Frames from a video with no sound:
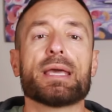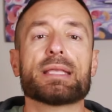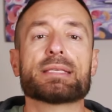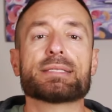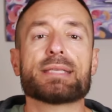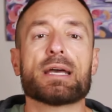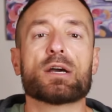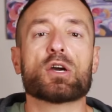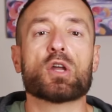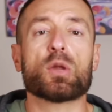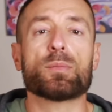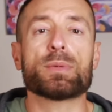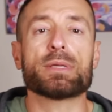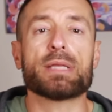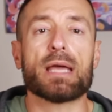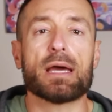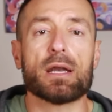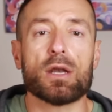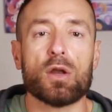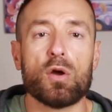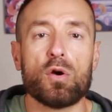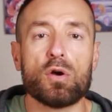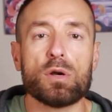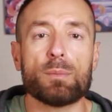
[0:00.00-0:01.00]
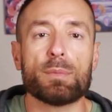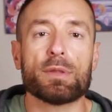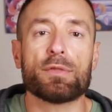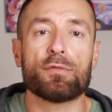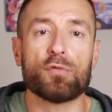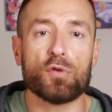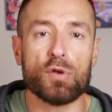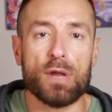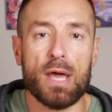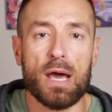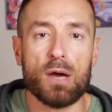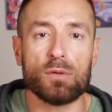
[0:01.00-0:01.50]
it's not going to be that long, but
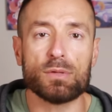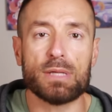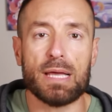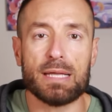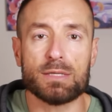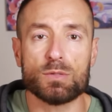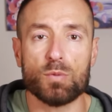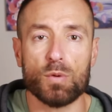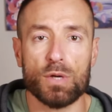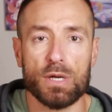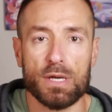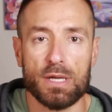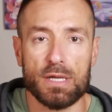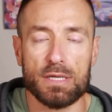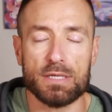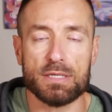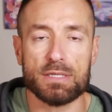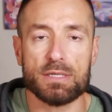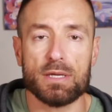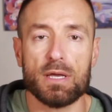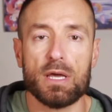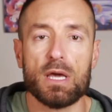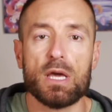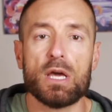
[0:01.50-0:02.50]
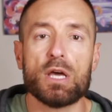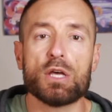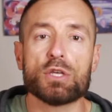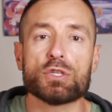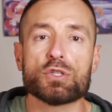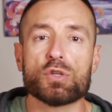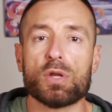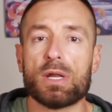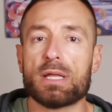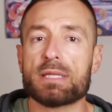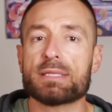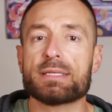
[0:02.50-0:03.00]
for now, that's what it is.
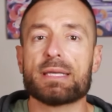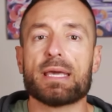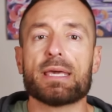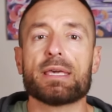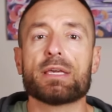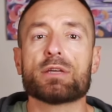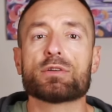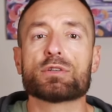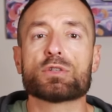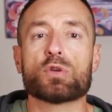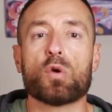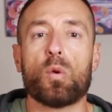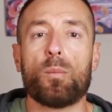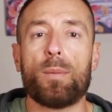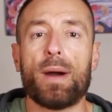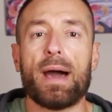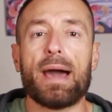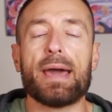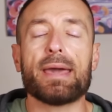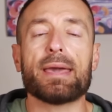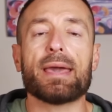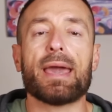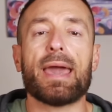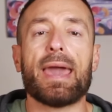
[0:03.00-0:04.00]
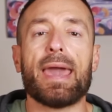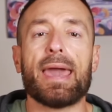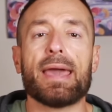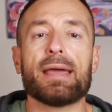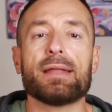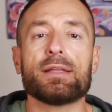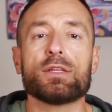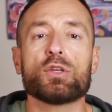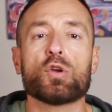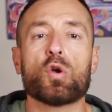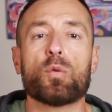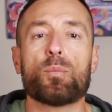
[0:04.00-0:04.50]
So let's say years go by
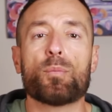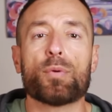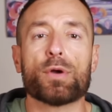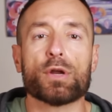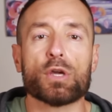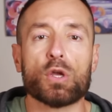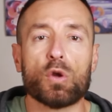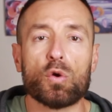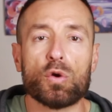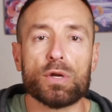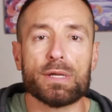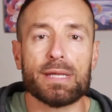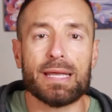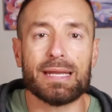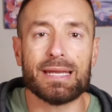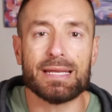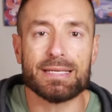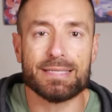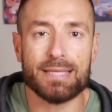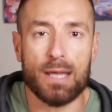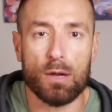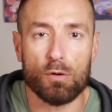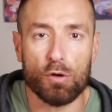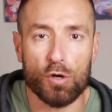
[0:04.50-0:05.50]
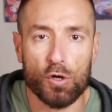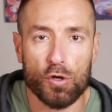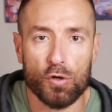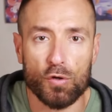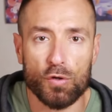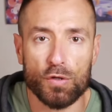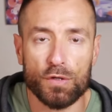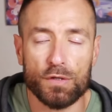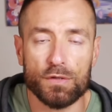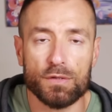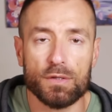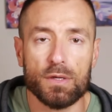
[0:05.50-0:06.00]
and your priority date is now
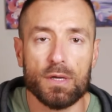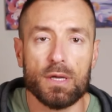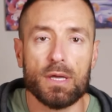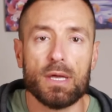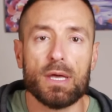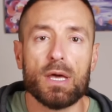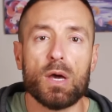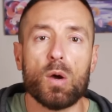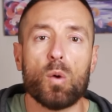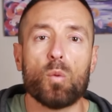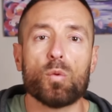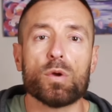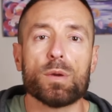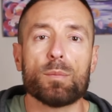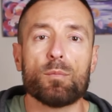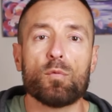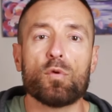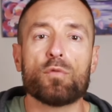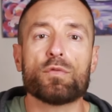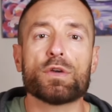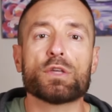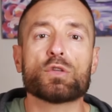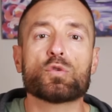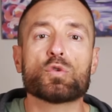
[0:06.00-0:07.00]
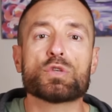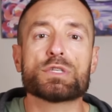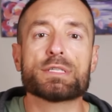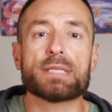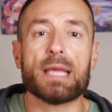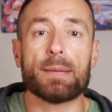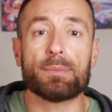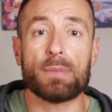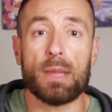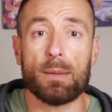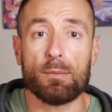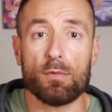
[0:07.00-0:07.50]
current. We're moving to
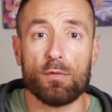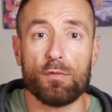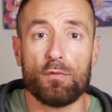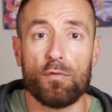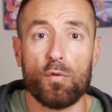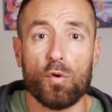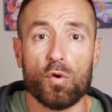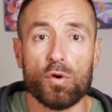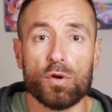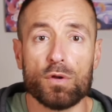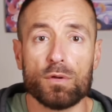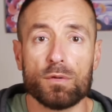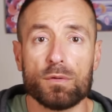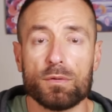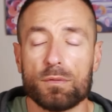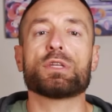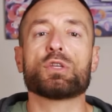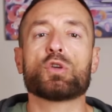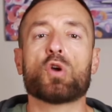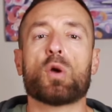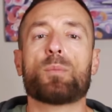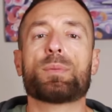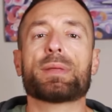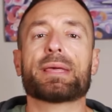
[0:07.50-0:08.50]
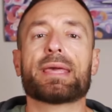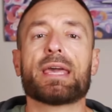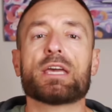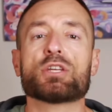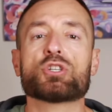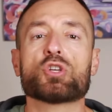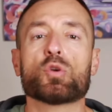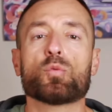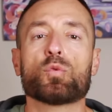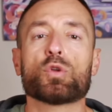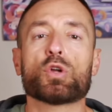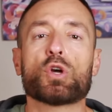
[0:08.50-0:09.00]
step number four. Your
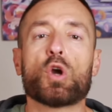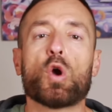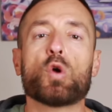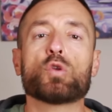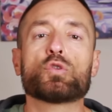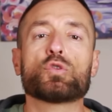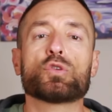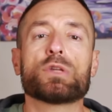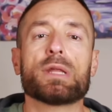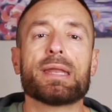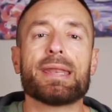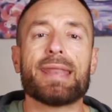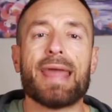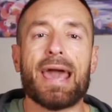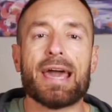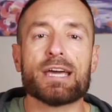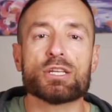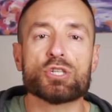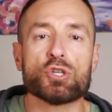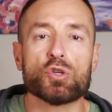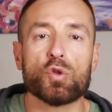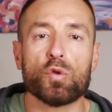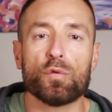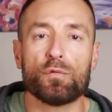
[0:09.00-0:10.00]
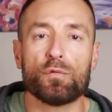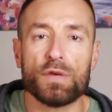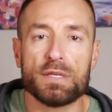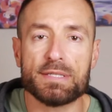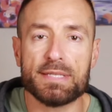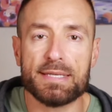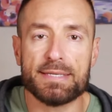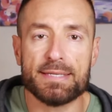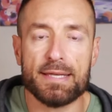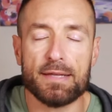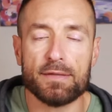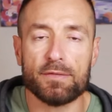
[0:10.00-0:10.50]
application will go to the National
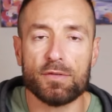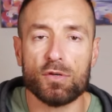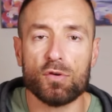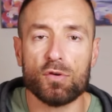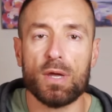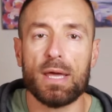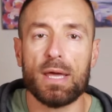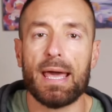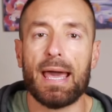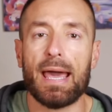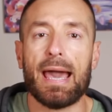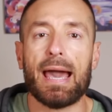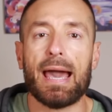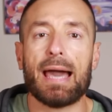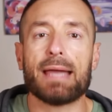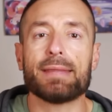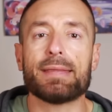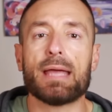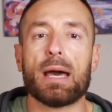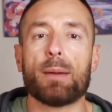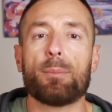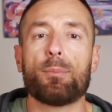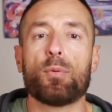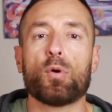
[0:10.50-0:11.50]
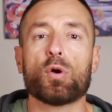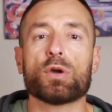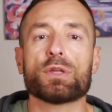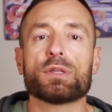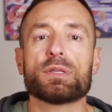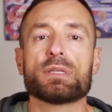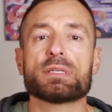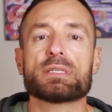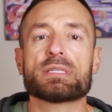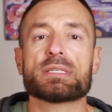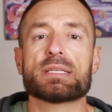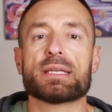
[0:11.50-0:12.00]
Visa Center. At that
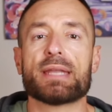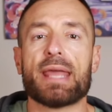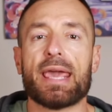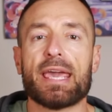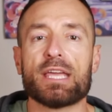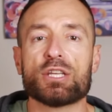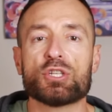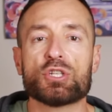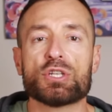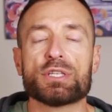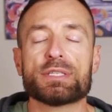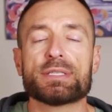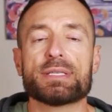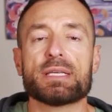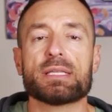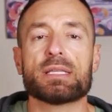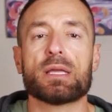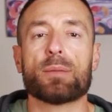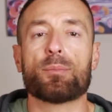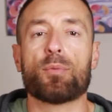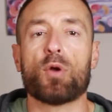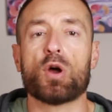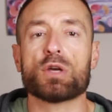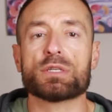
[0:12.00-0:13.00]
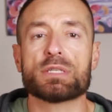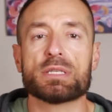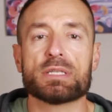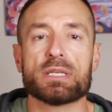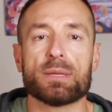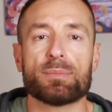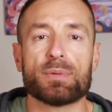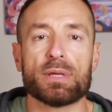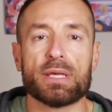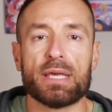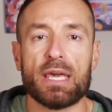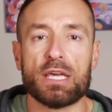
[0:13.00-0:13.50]
point, this is an agency that processes
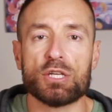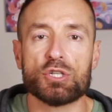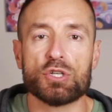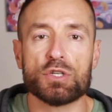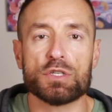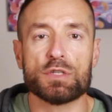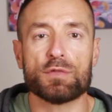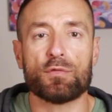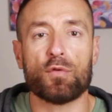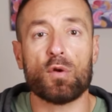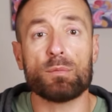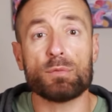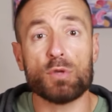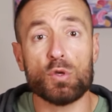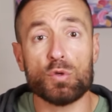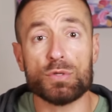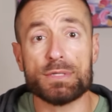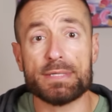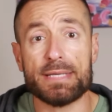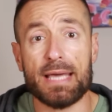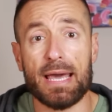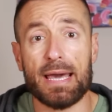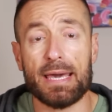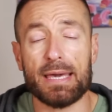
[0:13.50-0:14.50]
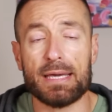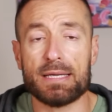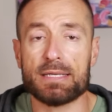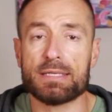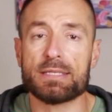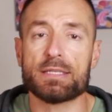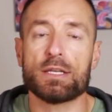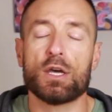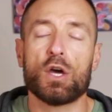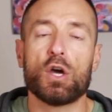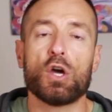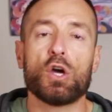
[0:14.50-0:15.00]
applications from U S C I
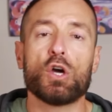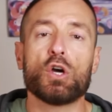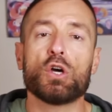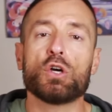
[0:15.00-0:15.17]
S